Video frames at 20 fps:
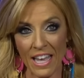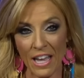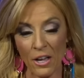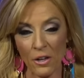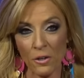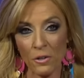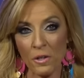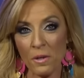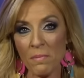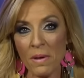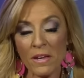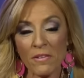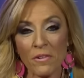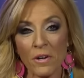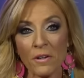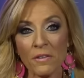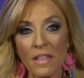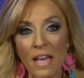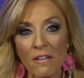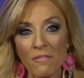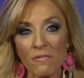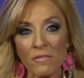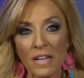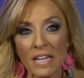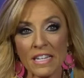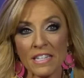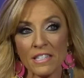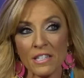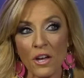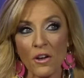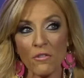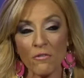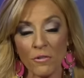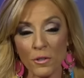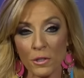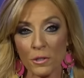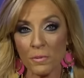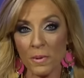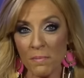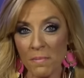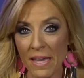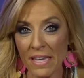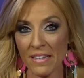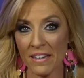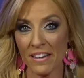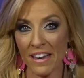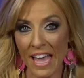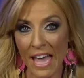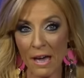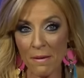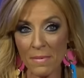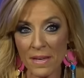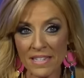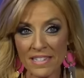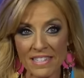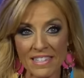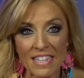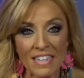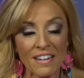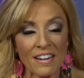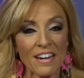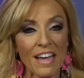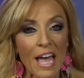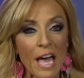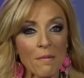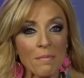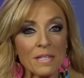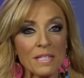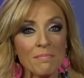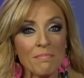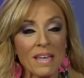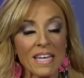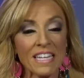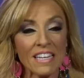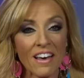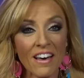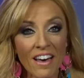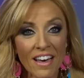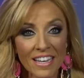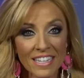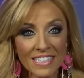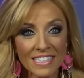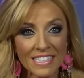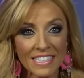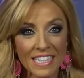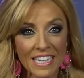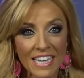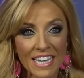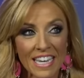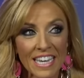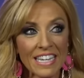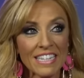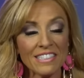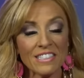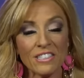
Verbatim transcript: Now, you may have heard that phrase, first we make our habits, then our habits make us. It's